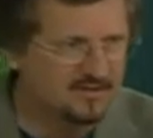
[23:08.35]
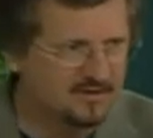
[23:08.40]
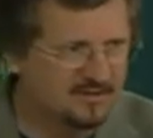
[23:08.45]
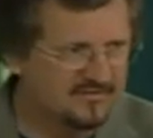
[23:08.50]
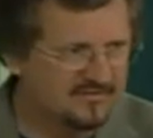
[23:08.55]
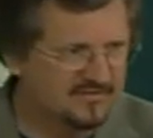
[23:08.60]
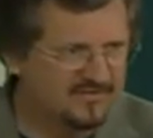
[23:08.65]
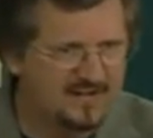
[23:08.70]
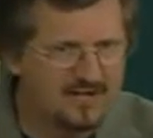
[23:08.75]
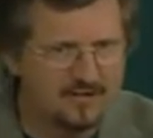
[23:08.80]
of
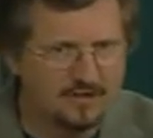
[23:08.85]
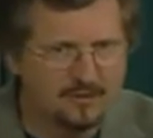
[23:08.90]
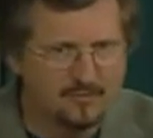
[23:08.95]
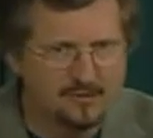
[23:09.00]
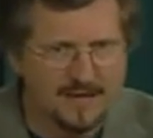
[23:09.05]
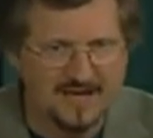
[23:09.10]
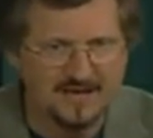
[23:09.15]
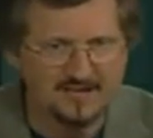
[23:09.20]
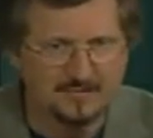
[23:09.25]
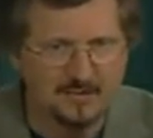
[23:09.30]
single
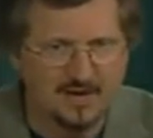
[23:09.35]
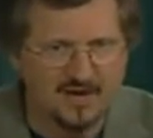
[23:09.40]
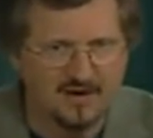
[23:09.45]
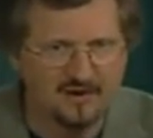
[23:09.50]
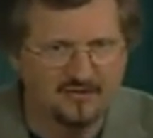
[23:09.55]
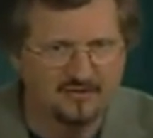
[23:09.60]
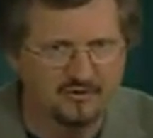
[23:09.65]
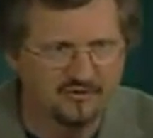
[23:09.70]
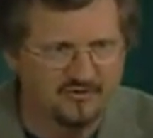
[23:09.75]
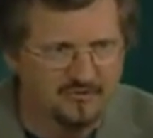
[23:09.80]
base
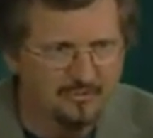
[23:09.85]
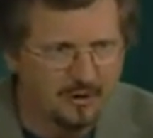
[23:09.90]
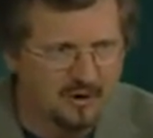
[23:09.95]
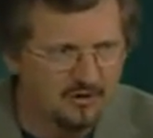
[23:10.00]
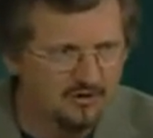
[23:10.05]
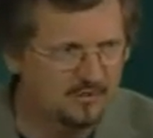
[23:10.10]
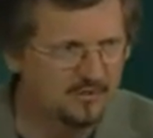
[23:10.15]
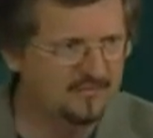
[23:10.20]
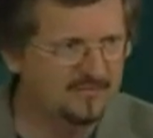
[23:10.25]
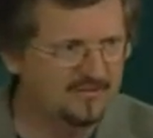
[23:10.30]
pairs or small
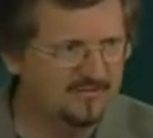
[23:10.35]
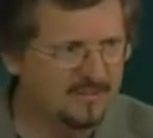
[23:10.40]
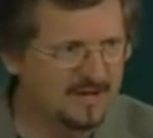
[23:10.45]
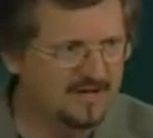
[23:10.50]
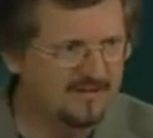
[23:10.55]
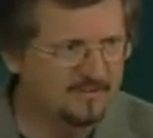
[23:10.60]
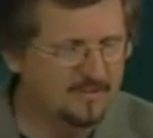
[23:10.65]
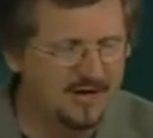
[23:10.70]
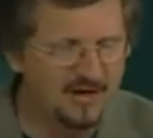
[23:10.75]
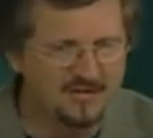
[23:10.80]
groups of
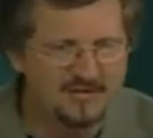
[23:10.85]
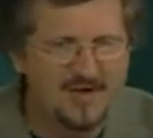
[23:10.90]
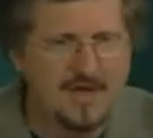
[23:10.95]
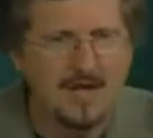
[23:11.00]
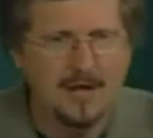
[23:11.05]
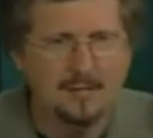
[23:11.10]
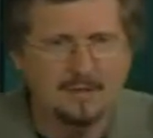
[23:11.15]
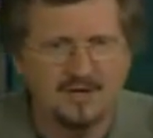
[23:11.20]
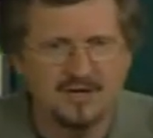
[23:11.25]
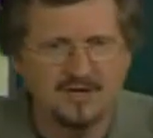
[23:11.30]
base pairs,
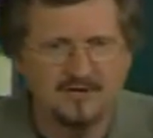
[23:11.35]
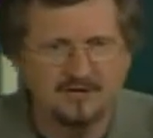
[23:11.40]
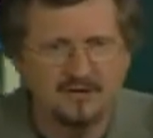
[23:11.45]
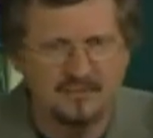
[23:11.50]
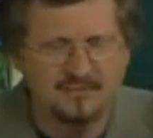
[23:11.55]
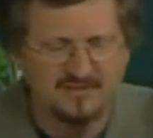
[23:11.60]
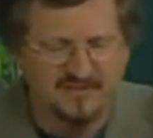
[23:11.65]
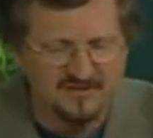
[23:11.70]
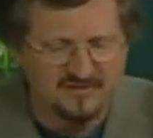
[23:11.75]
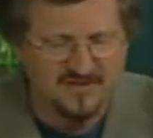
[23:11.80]
but in
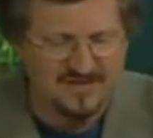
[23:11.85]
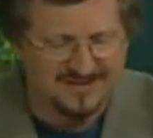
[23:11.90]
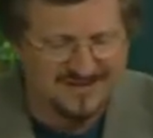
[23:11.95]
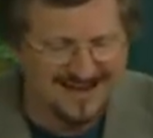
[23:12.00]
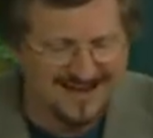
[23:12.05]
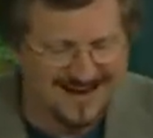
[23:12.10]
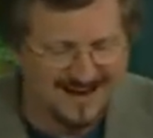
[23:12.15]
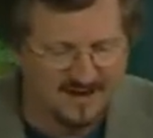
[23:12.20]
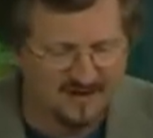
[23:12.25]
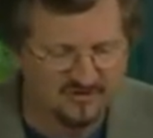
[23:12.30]
terms of
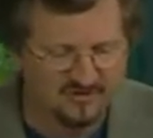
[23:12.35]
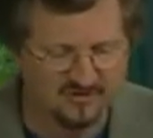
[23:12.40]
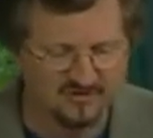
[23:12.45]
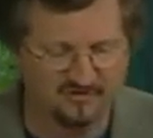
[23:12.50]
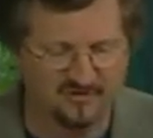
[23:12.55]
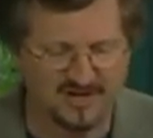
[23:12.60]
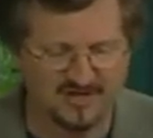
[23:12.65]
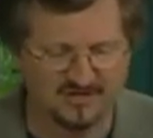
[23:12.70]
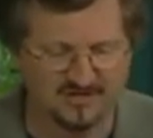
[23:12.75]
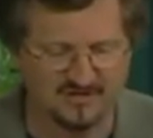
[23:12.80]
entire
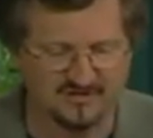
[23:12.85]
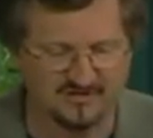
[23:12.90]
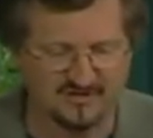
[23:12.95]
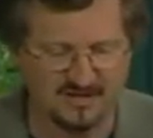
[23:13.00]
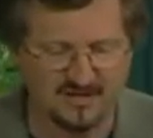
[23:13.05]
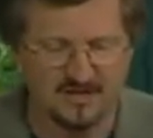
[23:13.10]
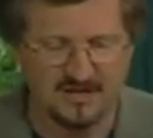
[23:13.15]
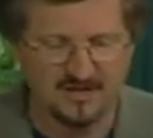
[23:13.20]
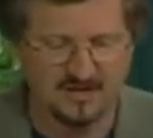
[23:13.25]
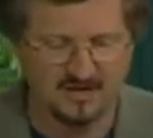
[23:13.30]
stretches
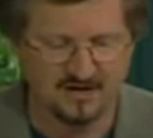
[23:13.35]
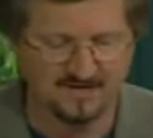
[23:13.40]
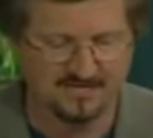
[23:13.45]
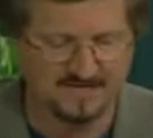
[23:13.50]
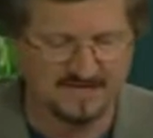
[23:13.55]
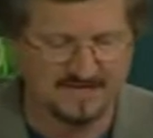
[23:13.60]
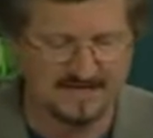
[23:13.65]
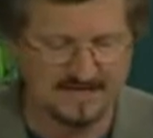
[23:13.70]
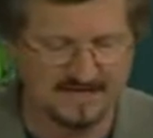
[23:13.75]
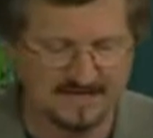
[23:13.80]
of
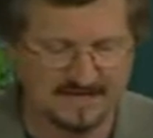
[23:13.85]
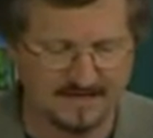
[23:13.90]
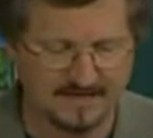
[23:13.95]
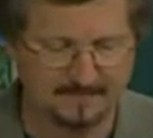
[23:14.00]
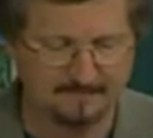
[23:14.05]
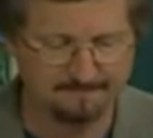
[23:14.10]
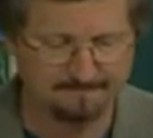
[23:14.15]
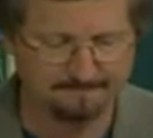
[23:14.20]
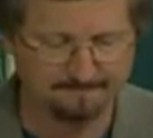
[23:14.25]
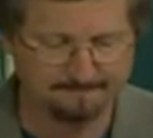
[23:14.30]
DNA.
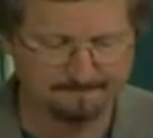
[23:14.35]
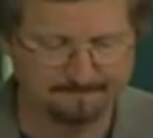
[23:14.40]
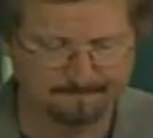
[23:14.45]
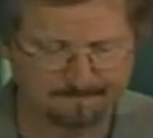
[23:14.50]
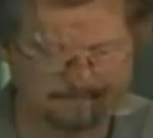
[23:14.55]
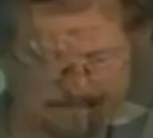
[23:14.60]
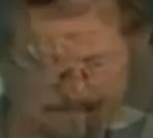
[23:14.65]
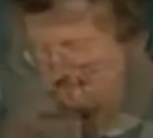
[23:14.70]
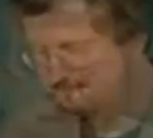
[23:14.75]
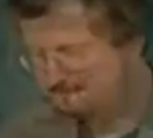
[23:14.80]

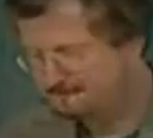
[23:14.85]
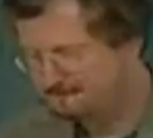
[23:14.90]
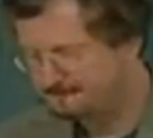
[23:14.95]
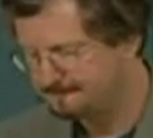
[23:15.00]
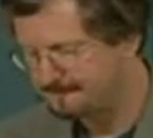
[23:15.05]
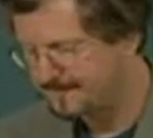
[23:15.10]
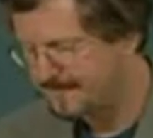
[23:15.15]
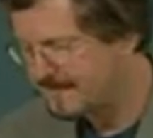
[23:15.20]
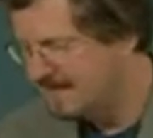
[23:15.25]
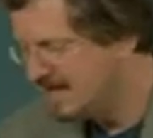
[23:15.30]

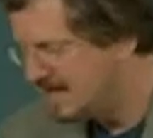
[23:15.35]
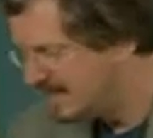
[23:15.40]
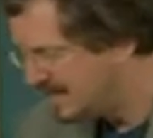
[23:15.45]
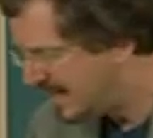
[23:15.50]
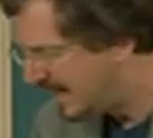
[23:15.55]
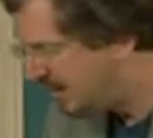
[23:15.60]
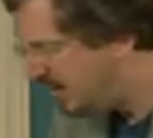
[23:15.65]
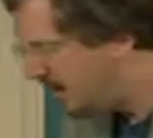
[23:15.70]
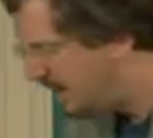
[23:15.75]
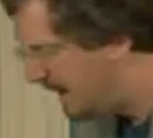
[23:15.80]

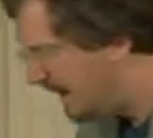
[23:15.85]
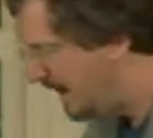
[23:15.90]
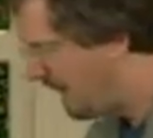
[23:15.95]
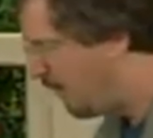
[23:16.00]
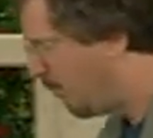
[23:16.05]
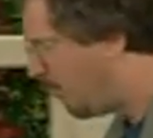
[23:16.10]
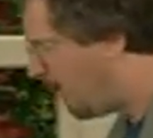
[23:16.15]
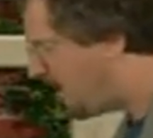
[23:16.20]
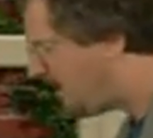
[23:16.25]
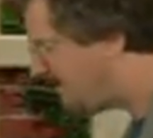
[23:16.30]
Now,
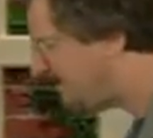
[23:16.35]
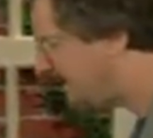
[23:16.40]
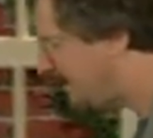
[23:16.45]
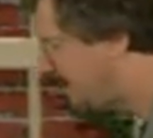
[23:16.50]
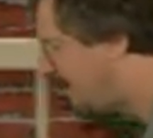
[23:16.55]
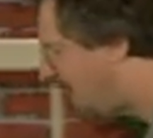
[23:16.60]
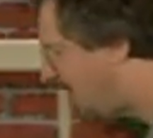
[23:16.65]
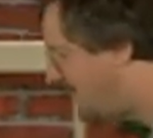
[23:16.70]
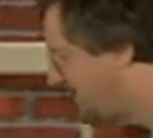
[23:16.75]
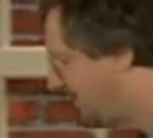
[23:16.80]
what are the
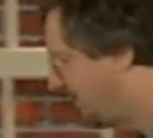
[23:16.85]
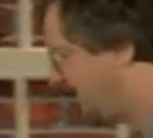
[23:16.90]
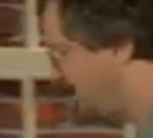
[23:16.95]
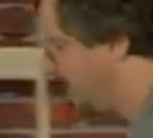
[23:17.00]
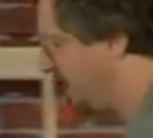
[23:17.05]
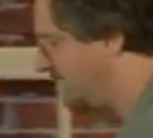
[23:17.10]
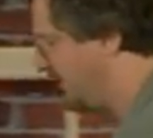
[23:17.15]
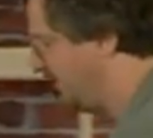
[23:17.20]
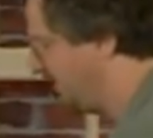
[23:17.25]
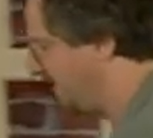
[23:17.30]

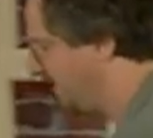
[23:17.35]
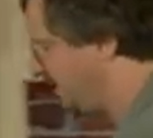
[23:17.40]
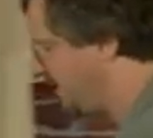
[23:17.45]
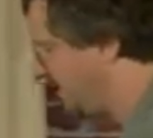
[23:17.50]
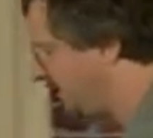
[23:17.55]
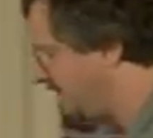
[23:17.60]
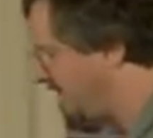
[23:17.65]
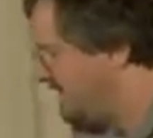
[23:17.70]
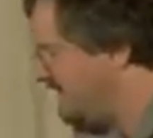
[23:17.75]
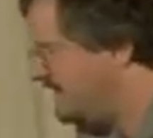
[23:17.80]
consequences
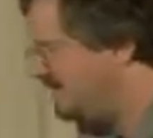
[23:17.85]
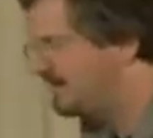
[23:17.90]
of these